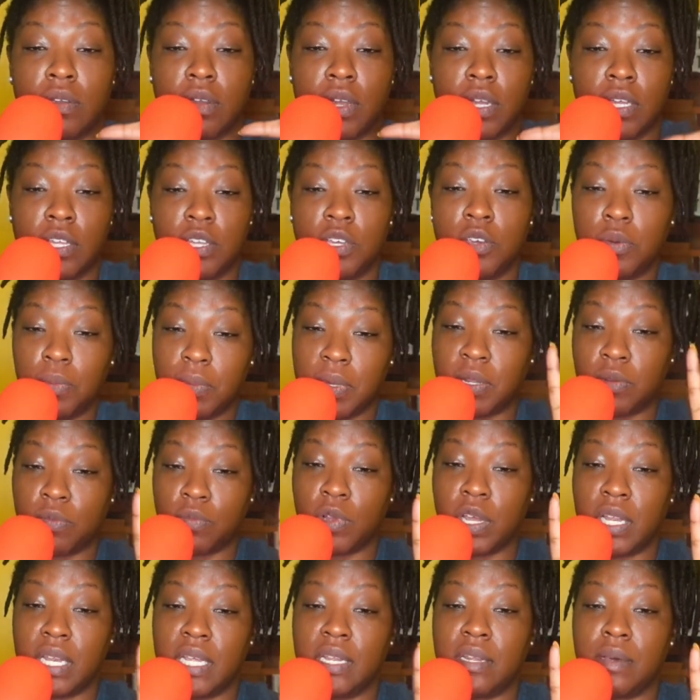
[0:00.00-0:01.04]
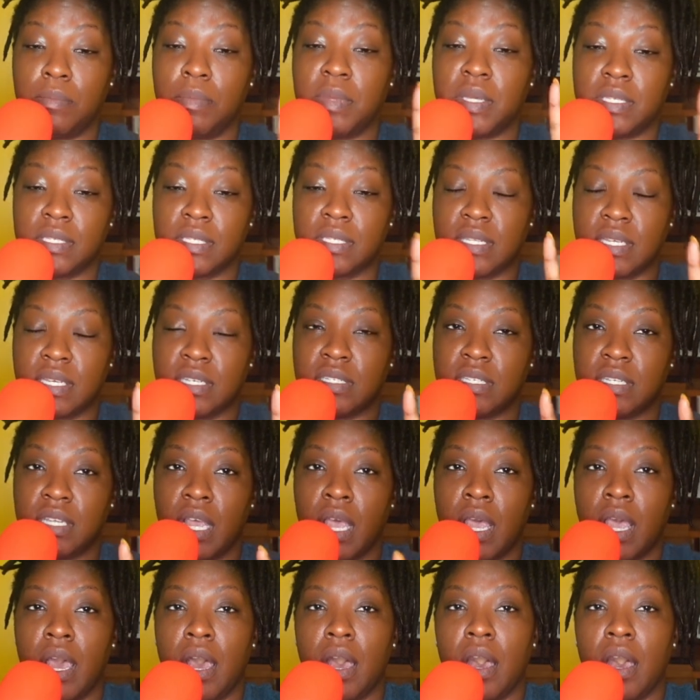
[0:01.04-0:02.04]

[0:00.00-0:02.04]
a human running a business.